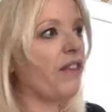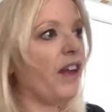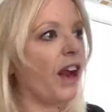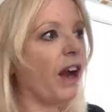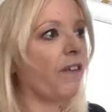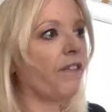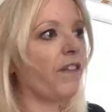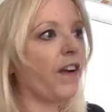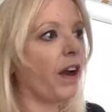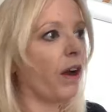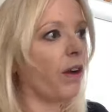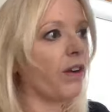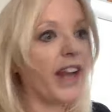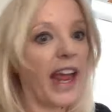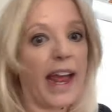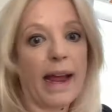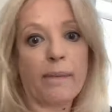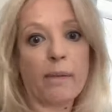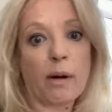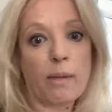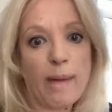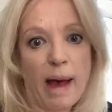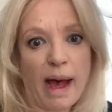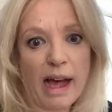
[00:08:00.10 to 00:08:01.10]
there for your
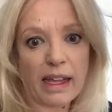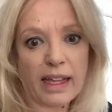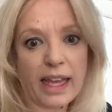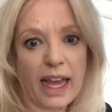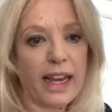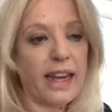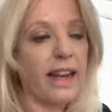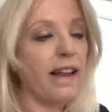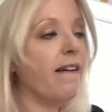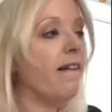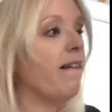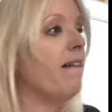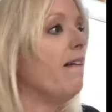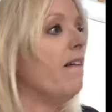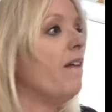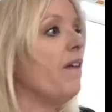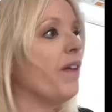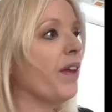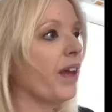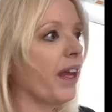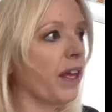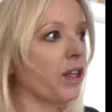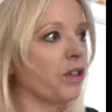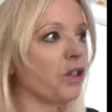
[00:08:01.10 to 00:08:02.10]
damn rebellion.
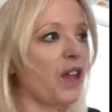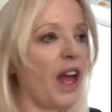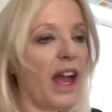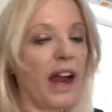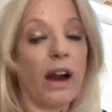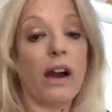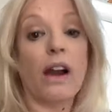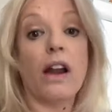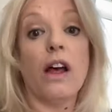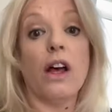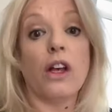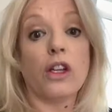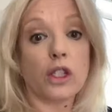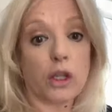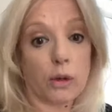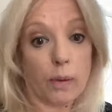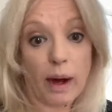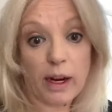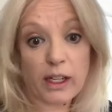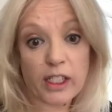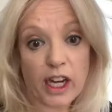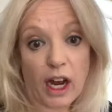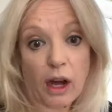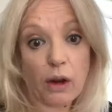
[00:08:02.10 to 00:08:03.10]
He's there to
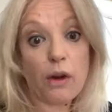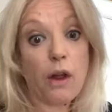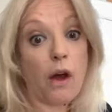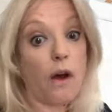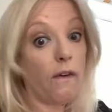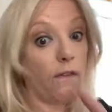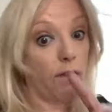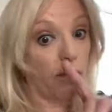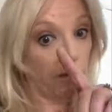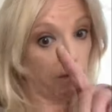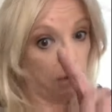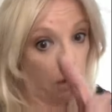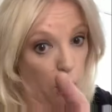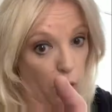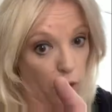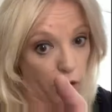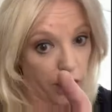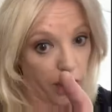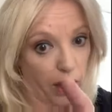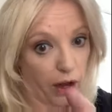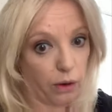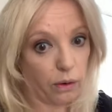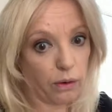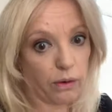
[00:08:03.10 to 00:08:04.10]
watch out for
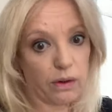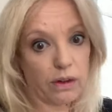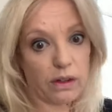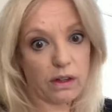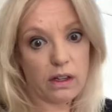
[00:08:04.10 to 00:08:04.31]
you.